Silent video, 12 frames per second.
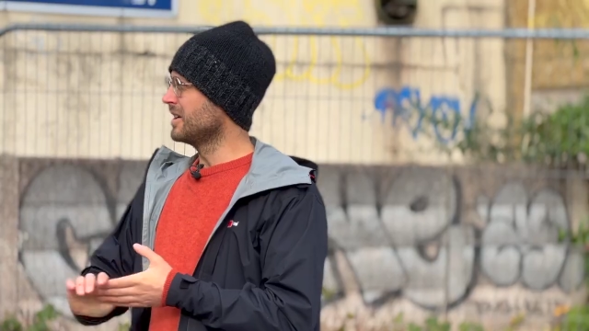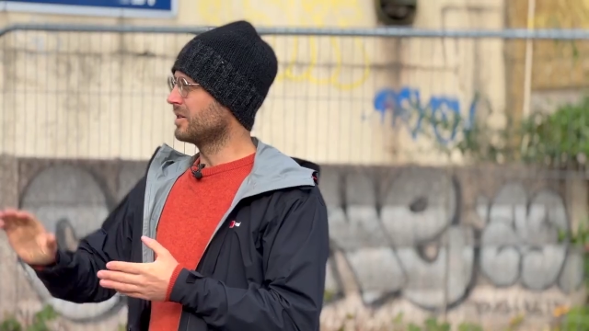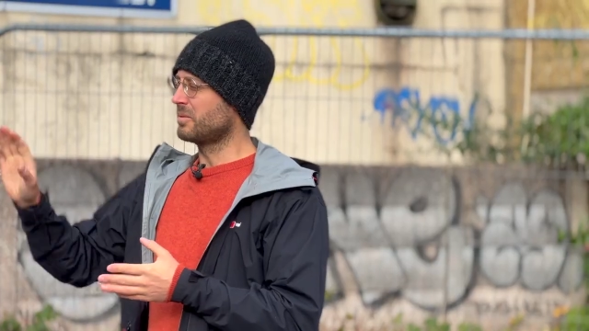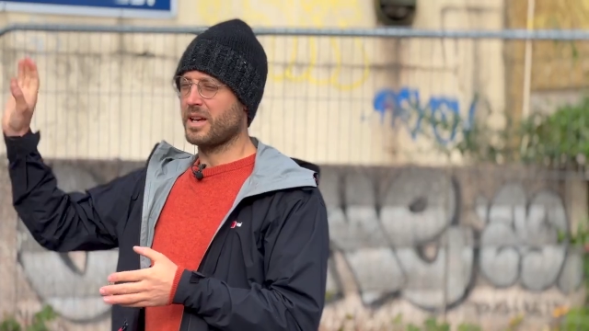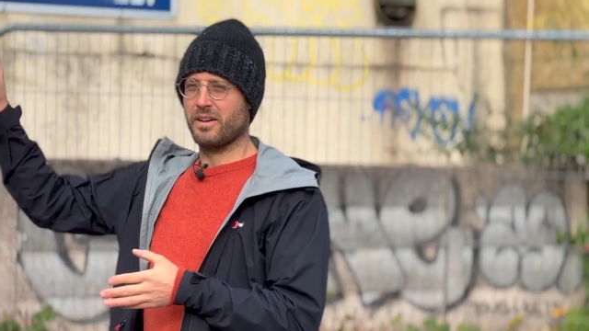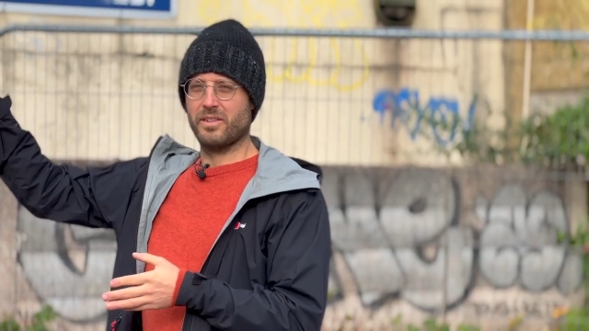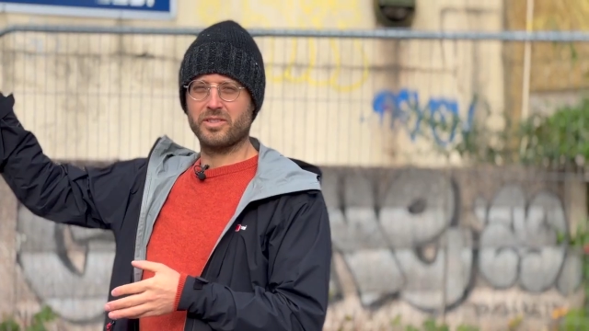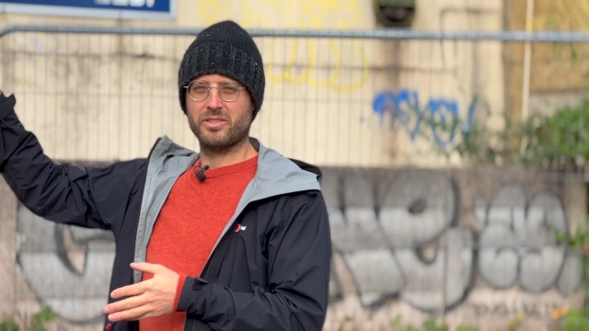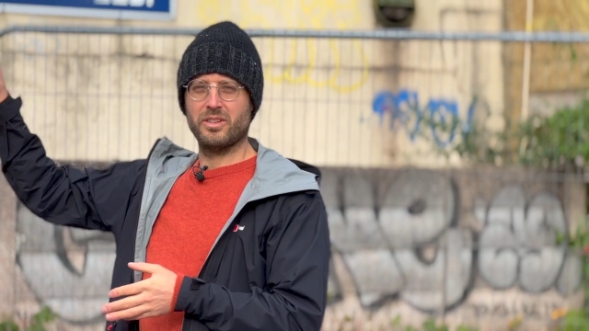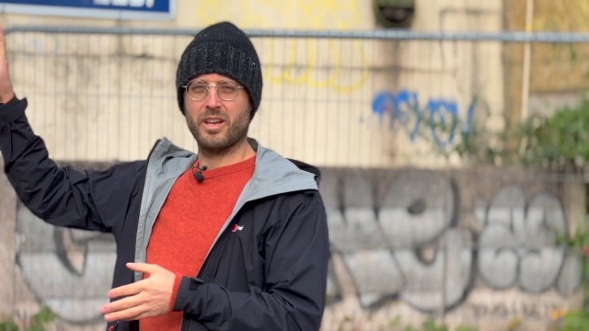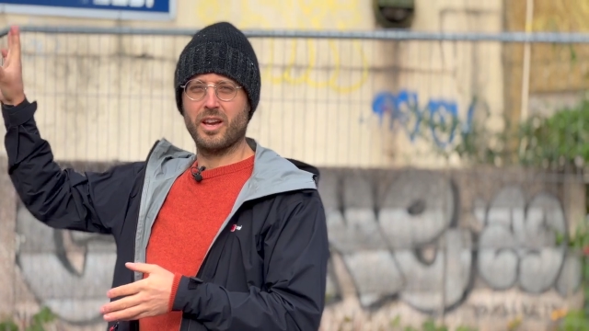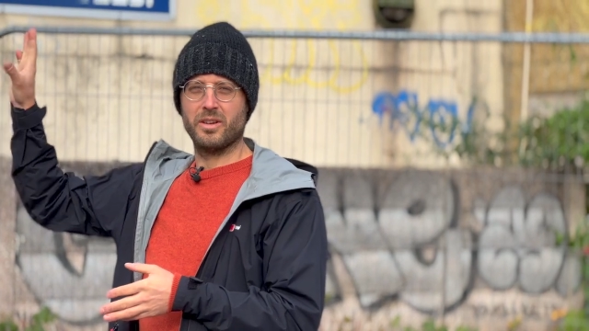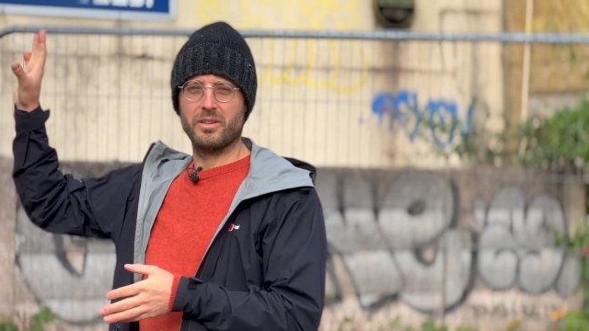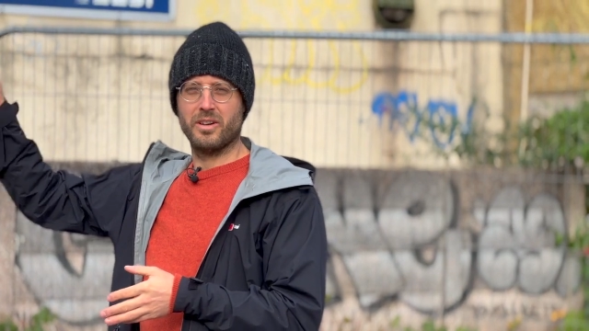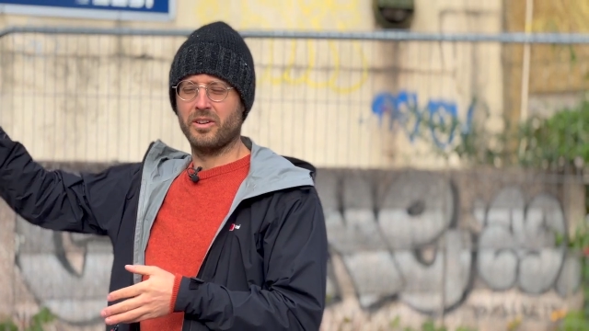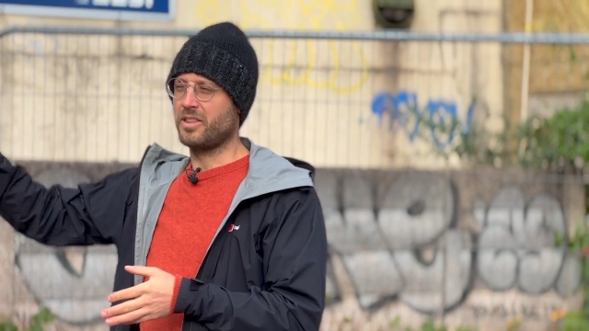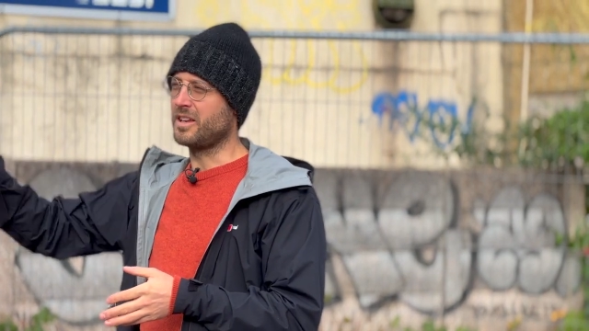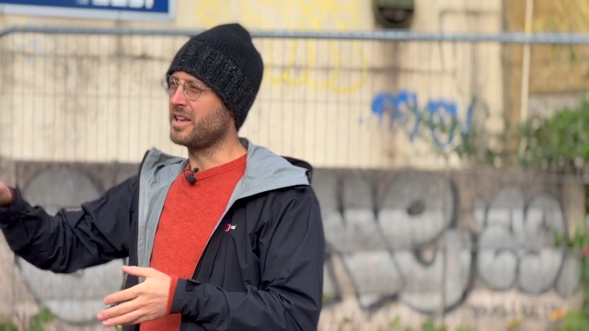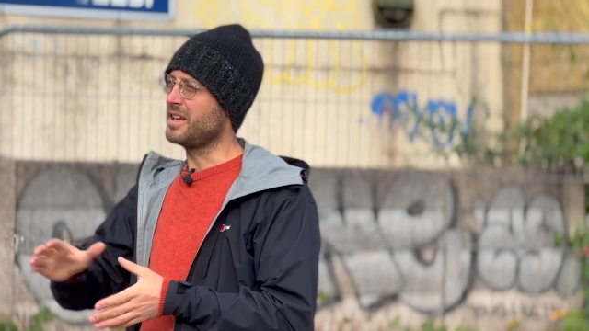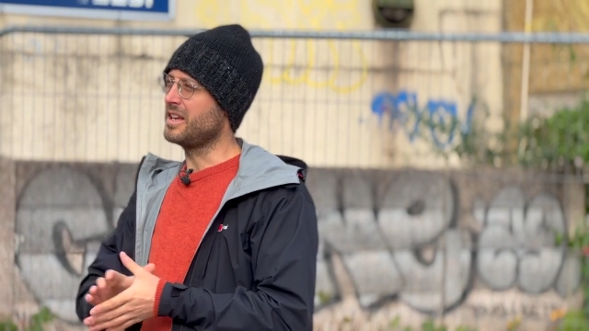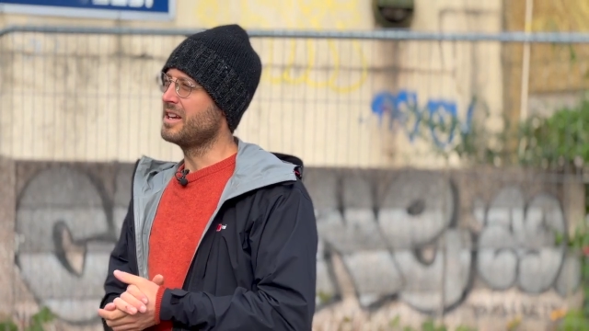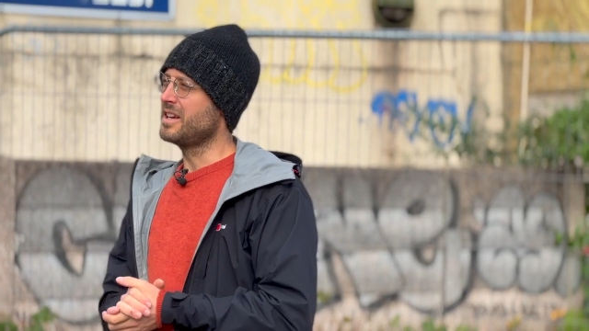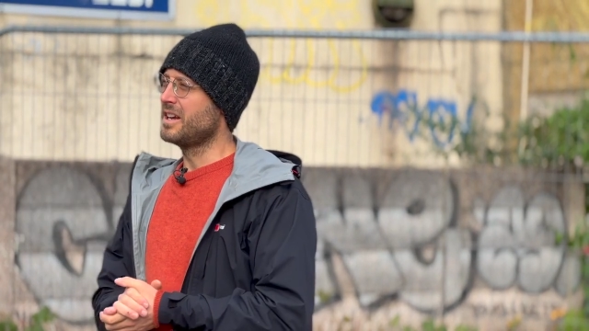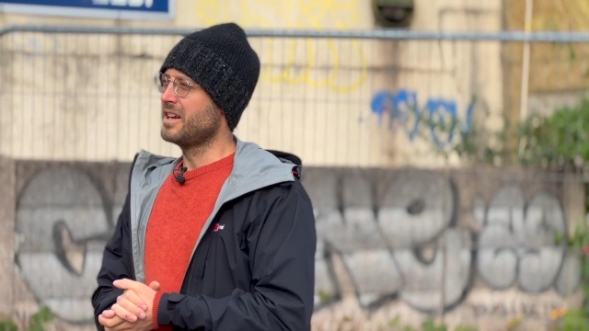We have our studio on the
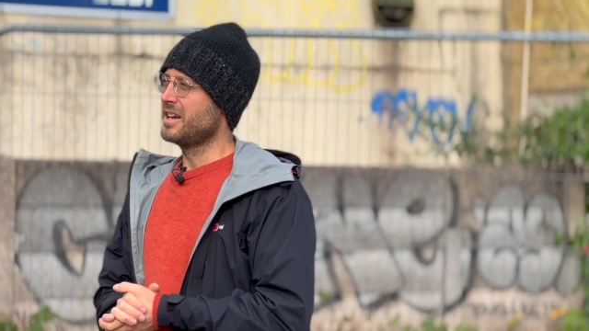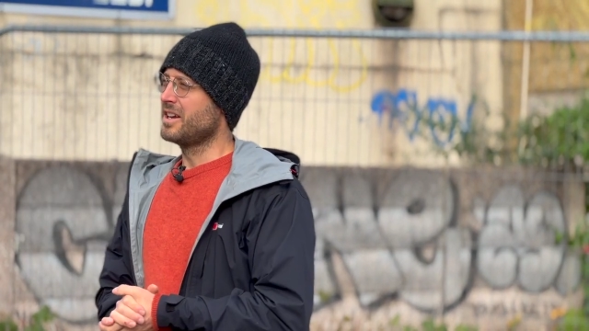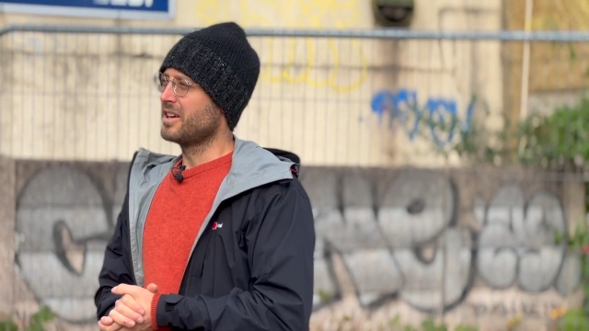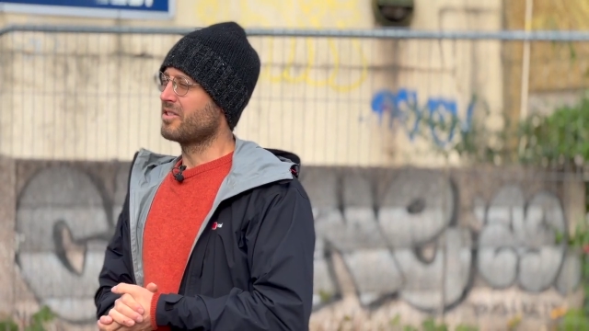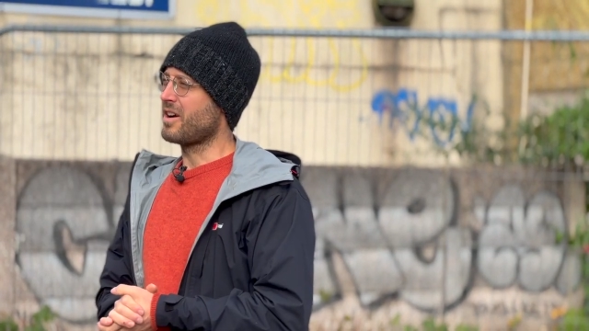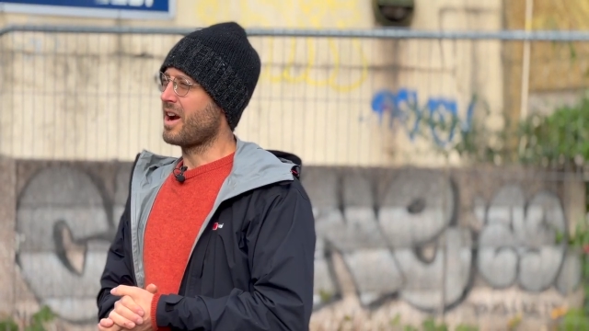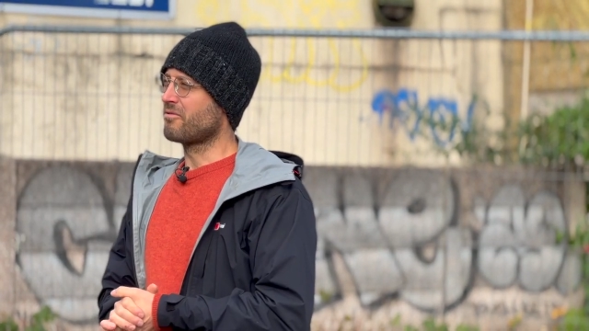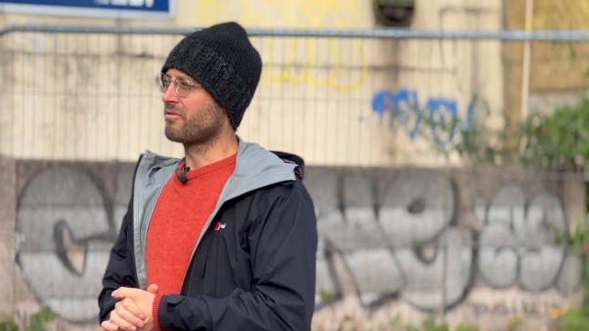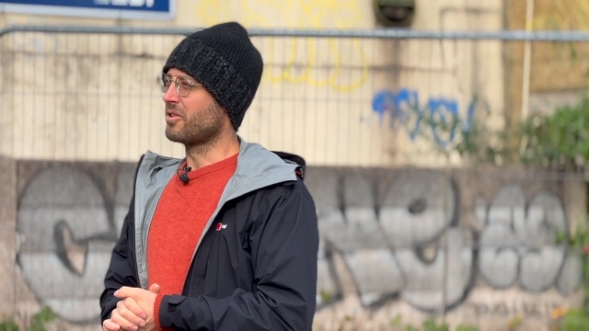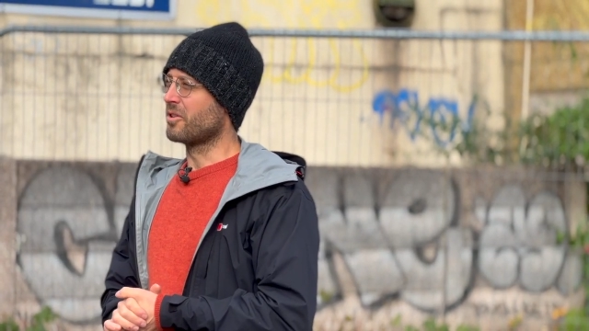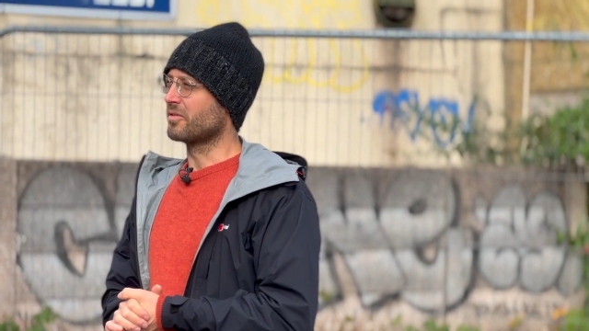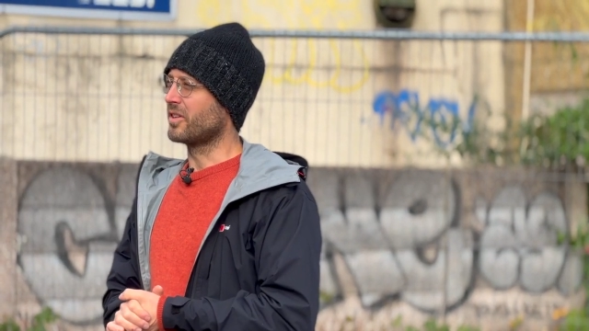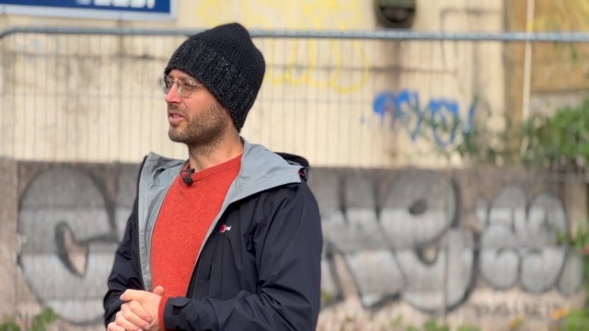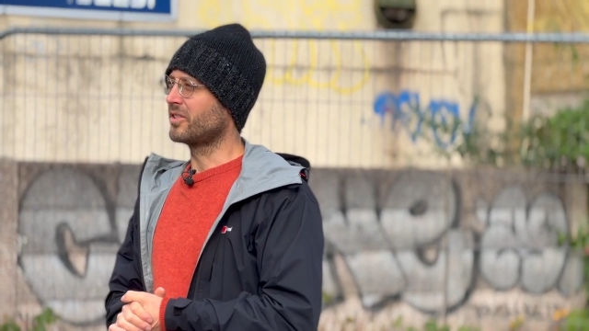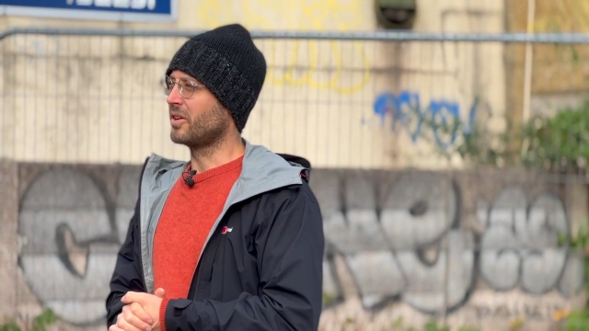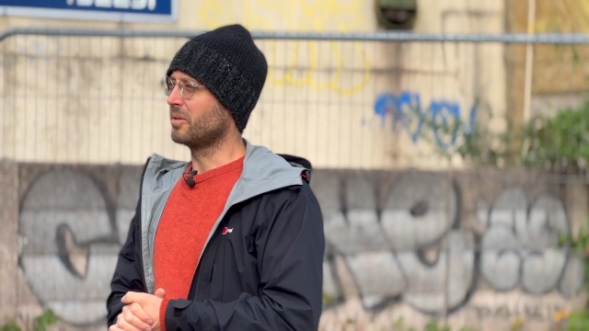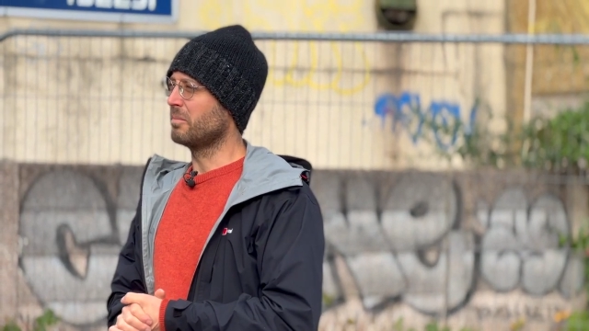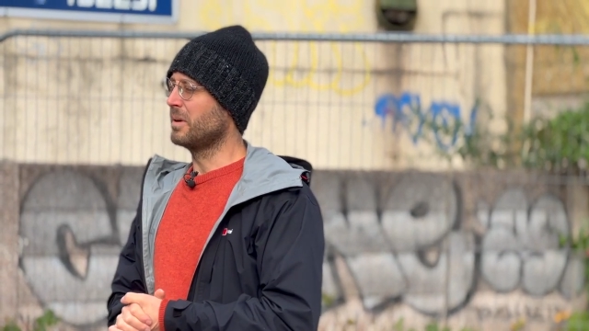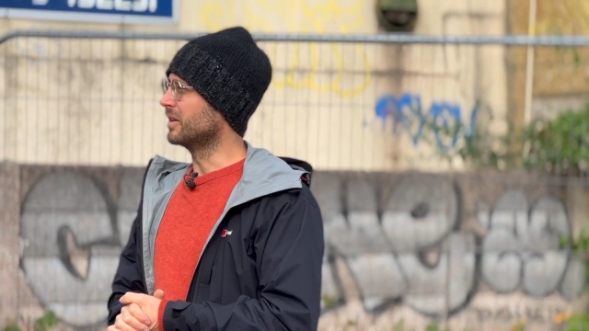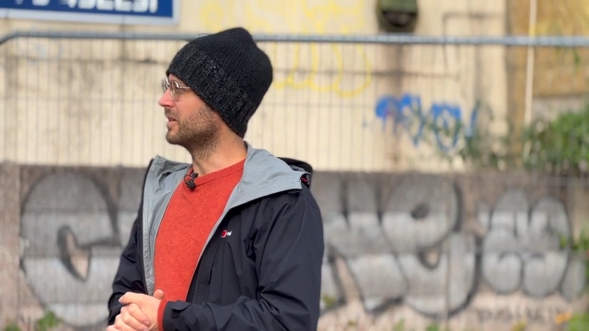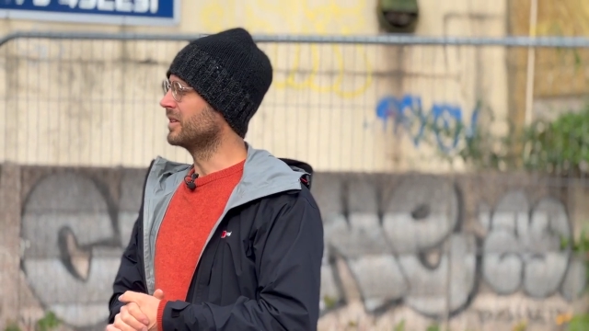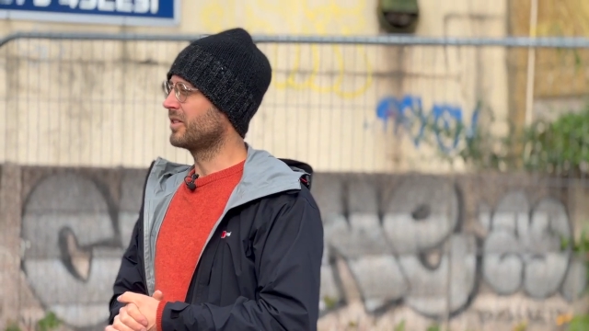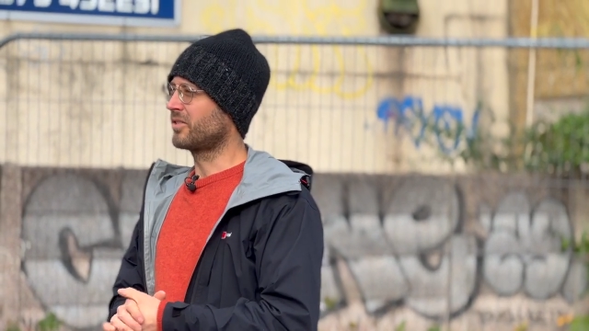ground floor of the Silk Mill,